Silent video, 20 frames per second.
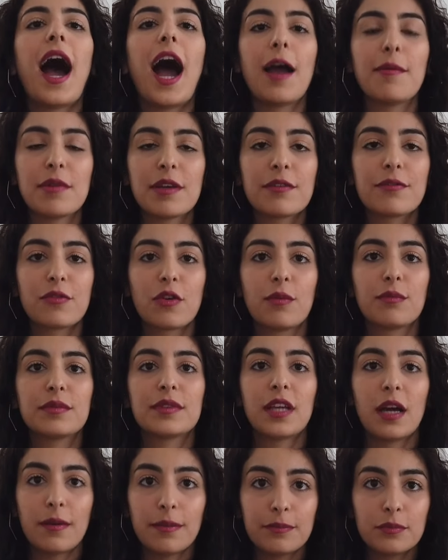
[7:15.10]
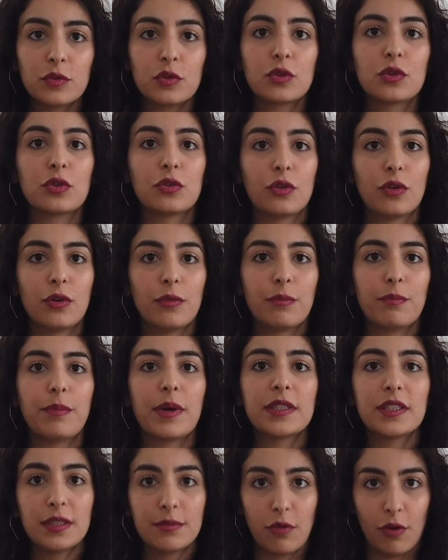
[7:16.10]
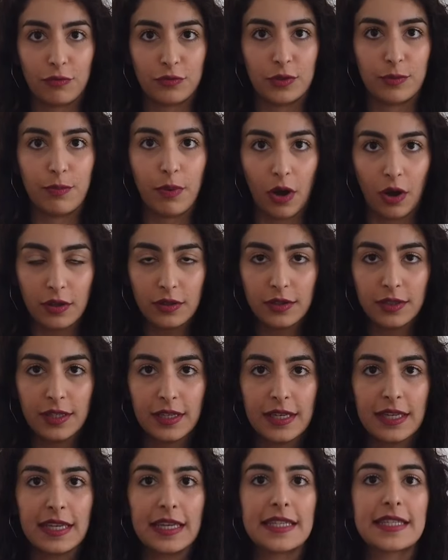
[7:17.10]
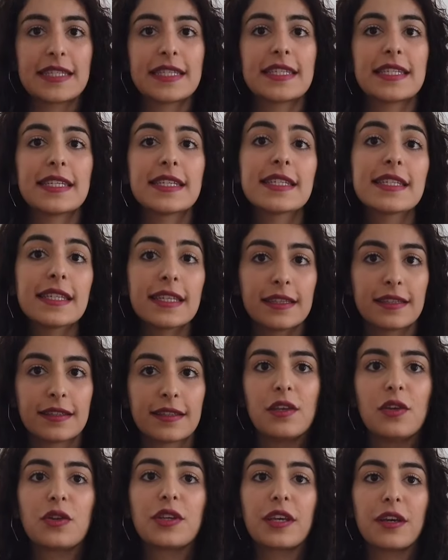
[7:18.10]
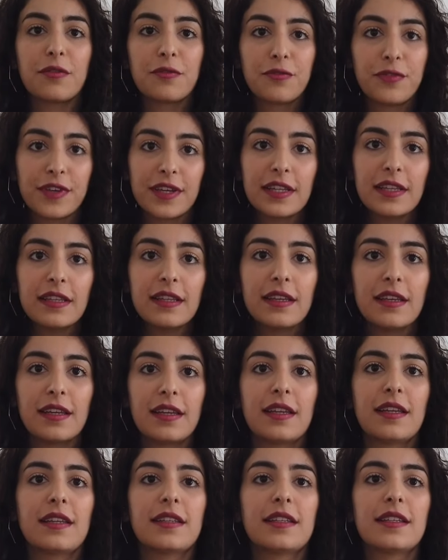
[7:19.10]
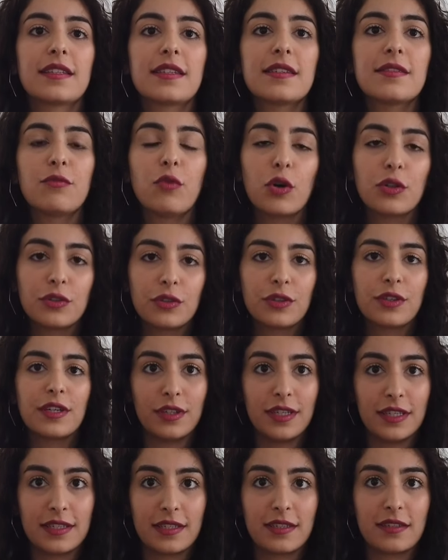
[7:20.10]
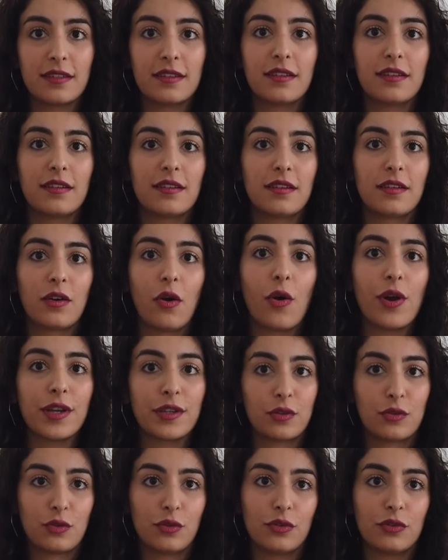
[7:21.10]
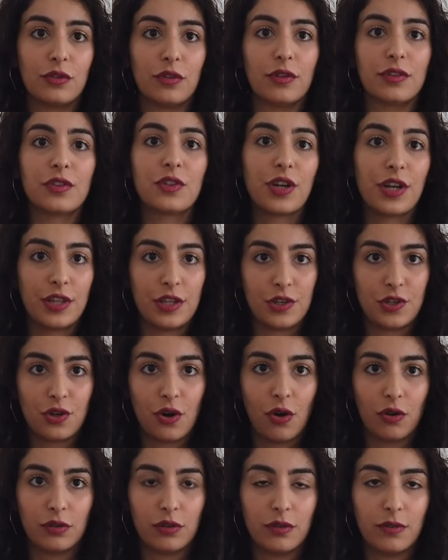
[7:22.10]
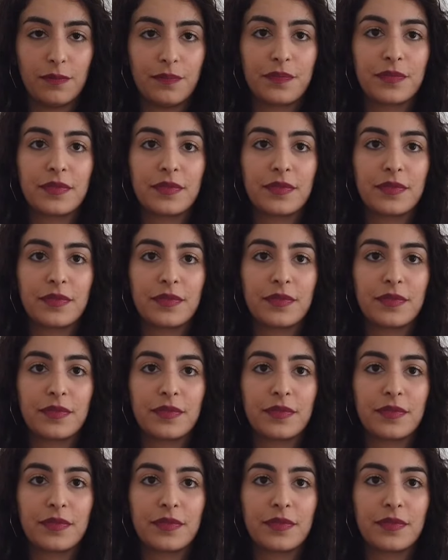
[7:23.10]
I mean, from top to bottom of the pot, it sits in. You can feel this water is going through the drainage hole.